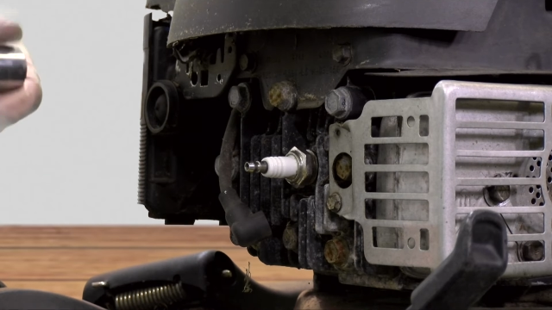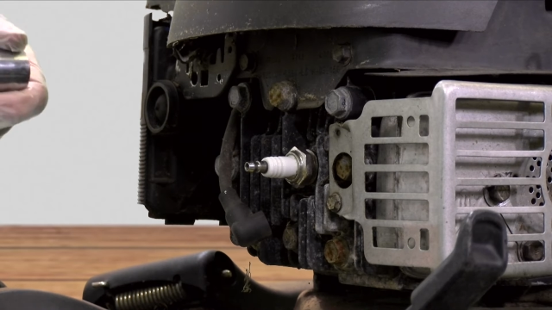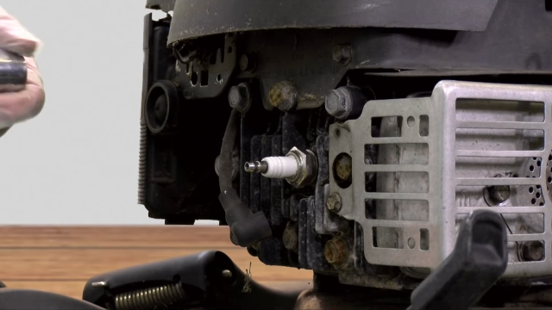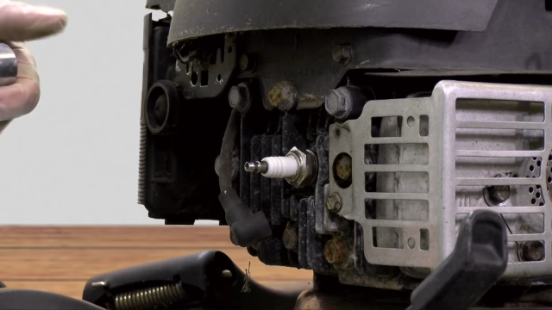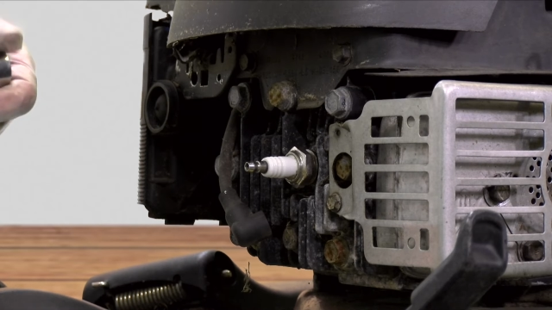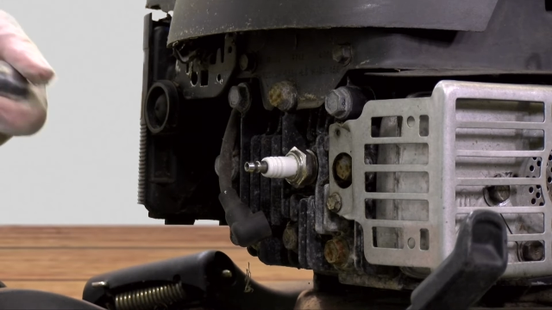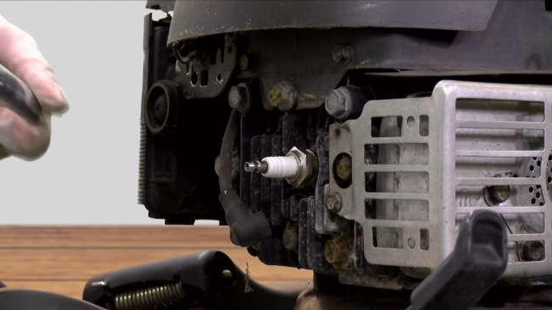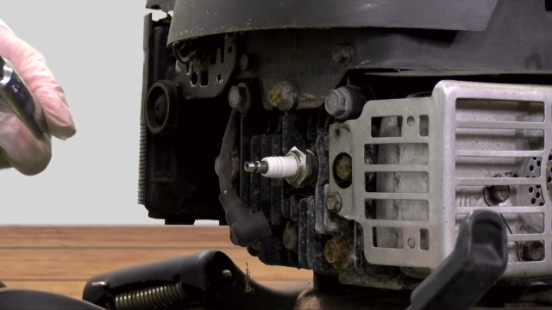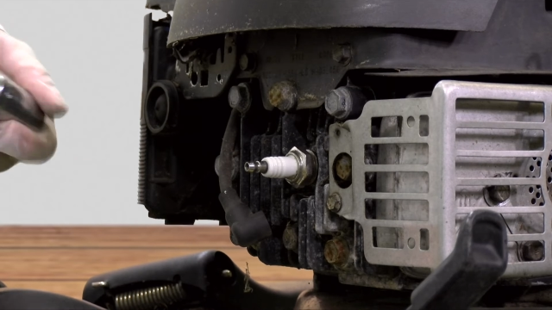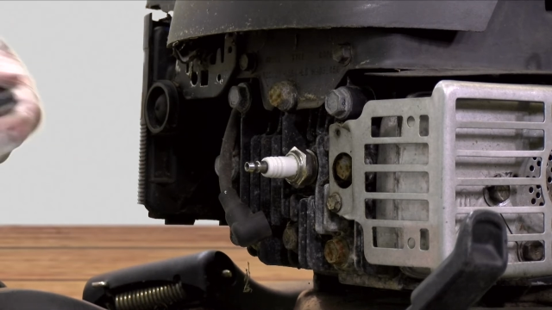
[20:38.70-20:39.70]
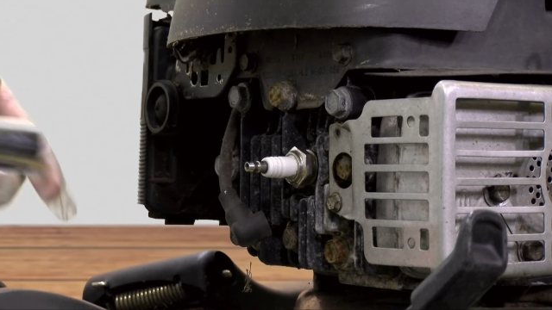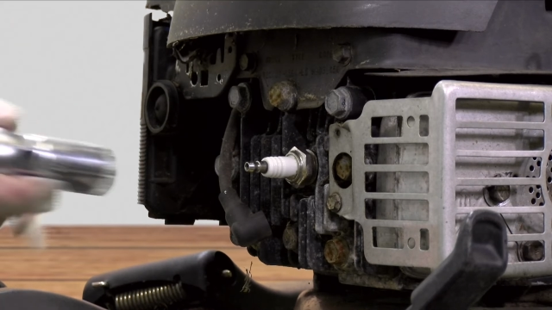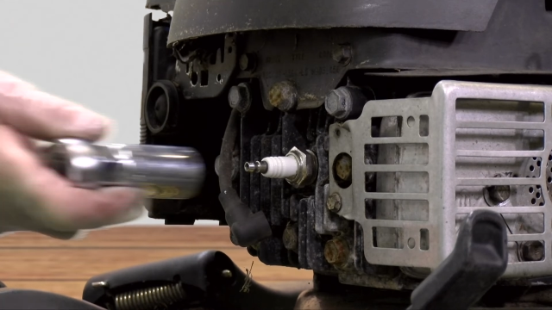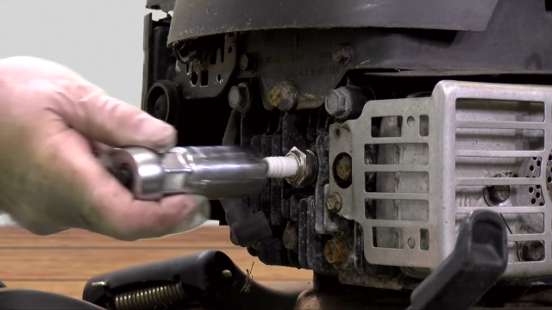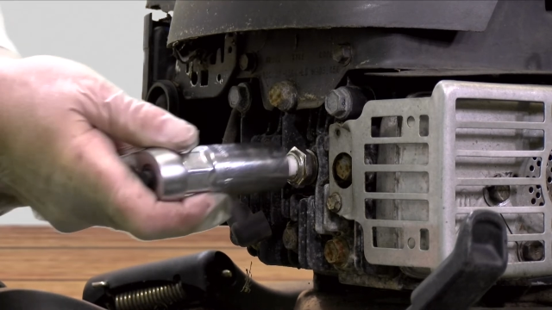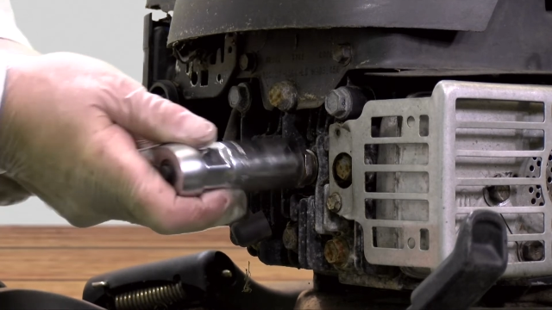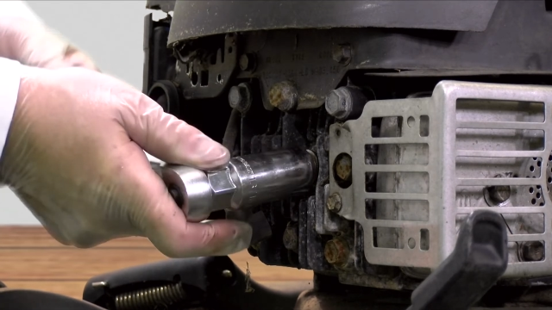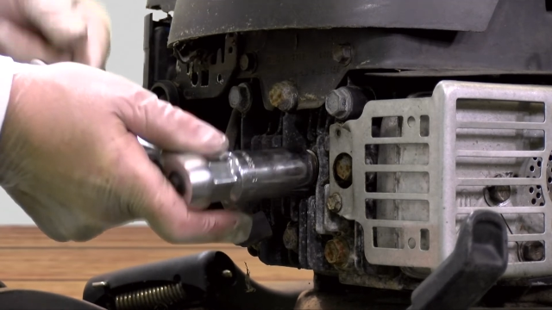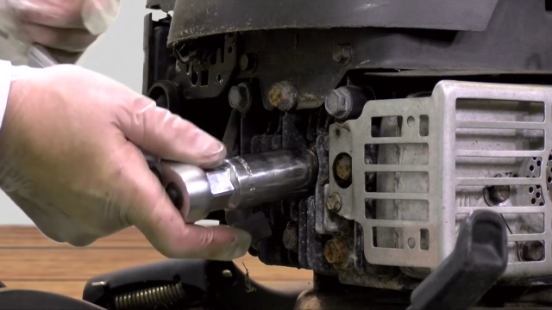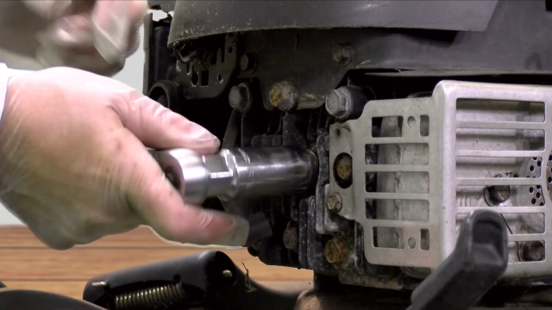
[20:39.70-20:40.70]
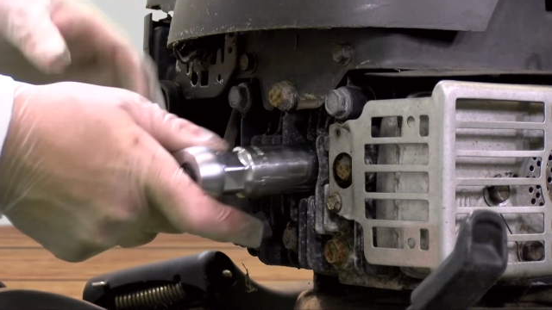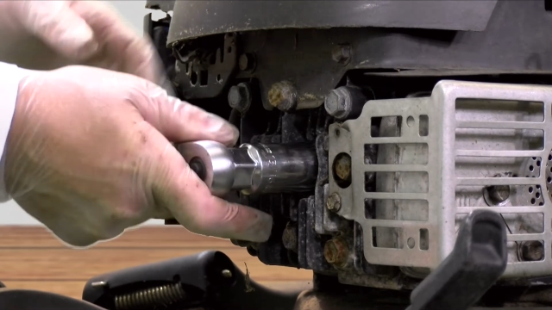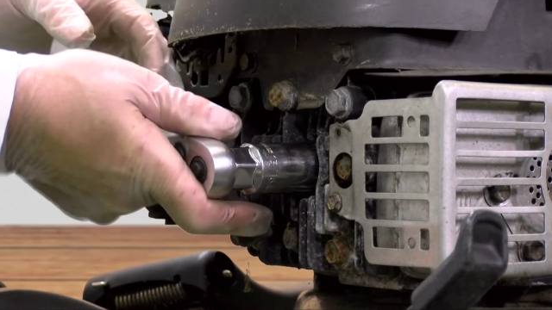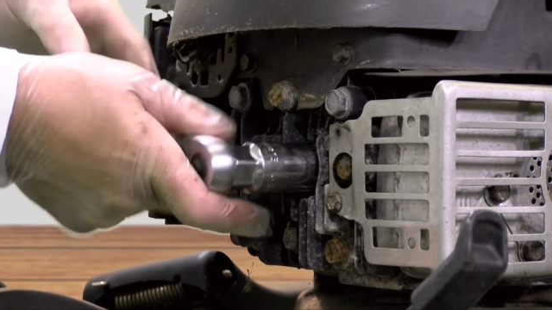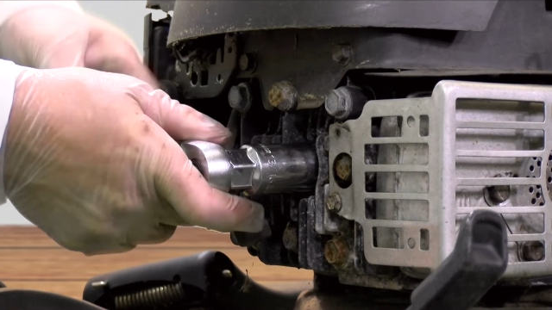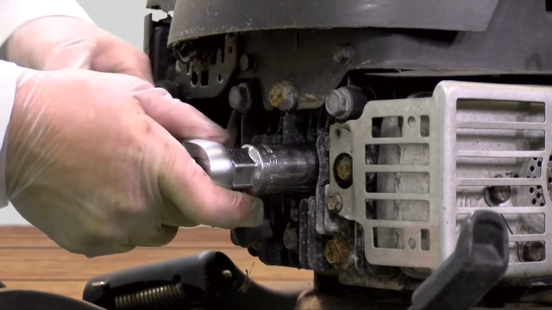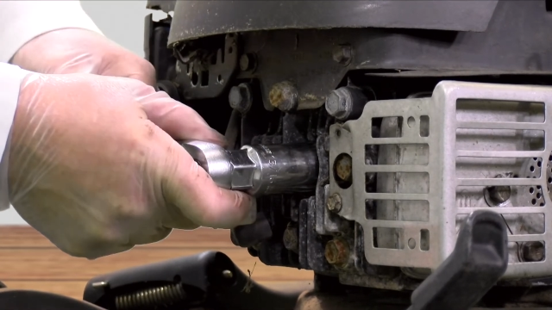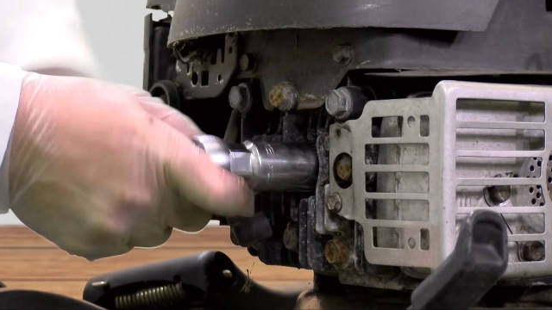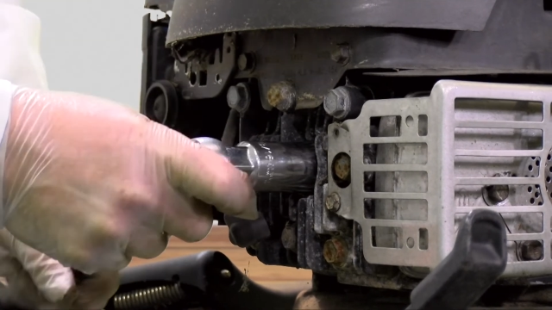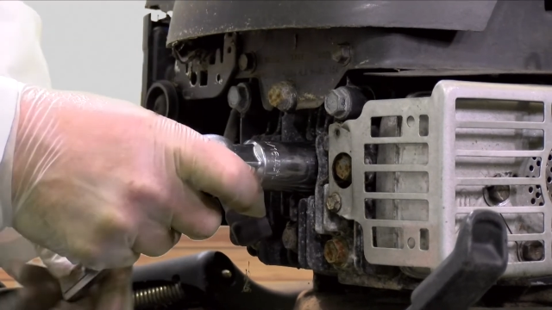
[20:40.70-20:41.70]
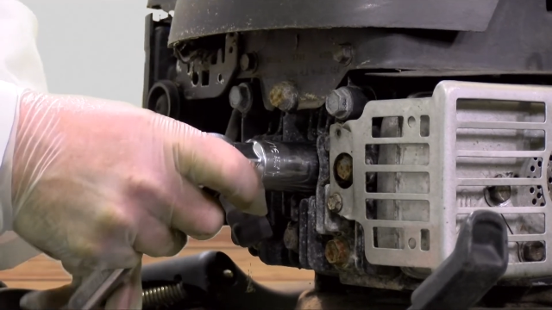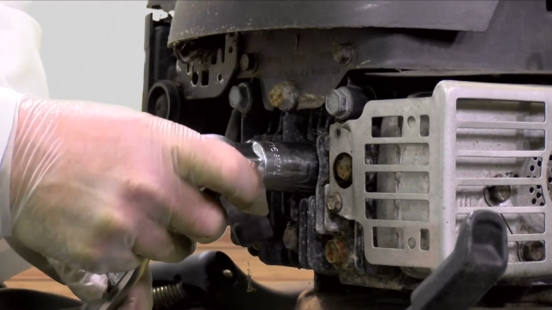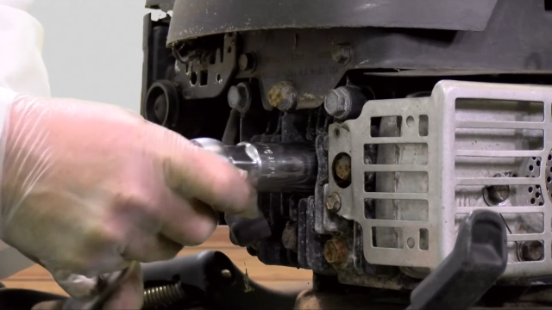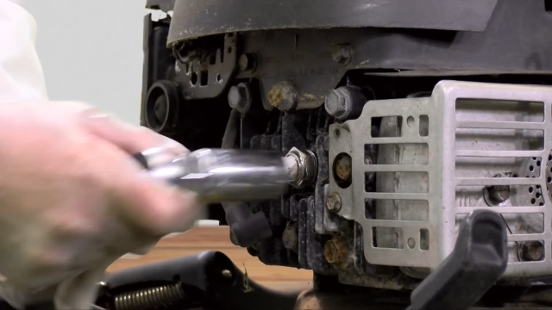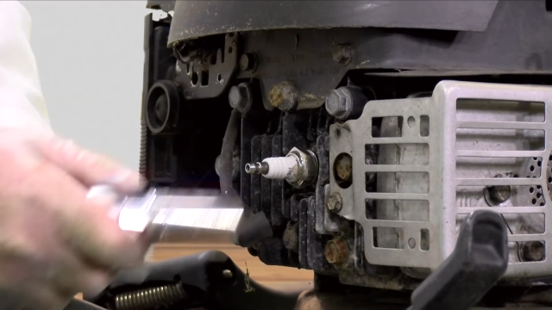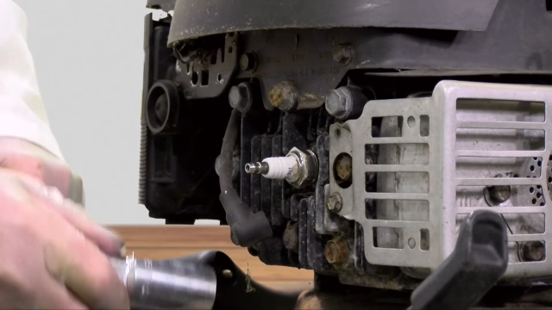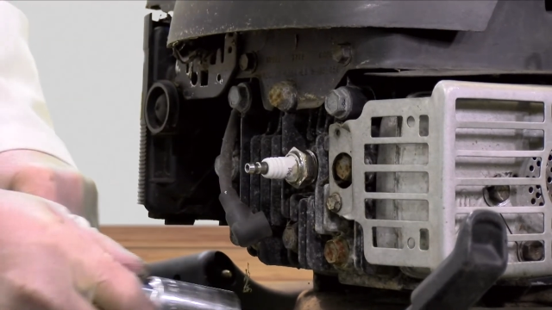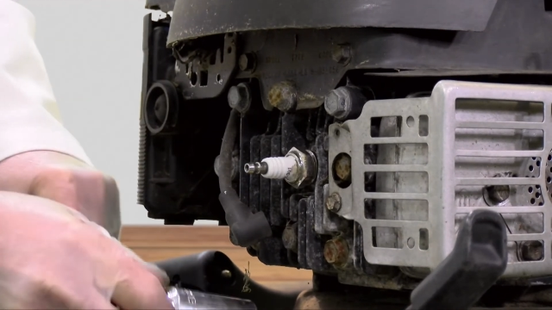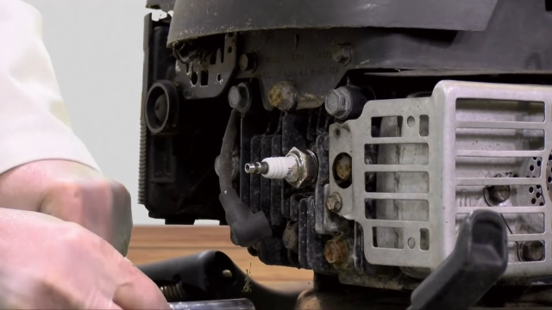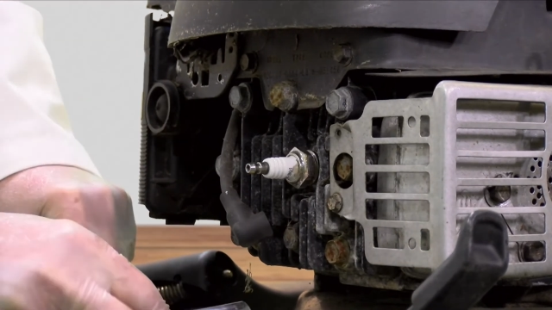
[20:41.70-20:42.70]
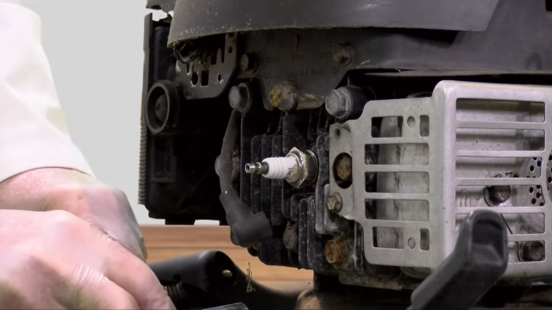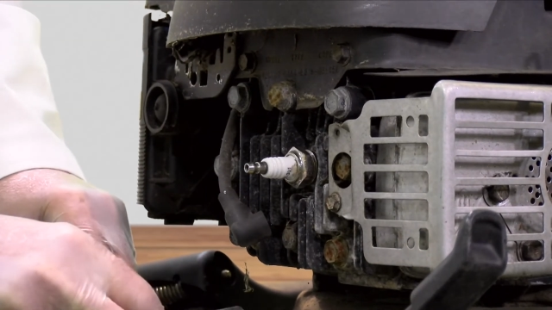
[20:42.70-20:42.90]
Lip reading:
No face is visible, so there are no lips to read.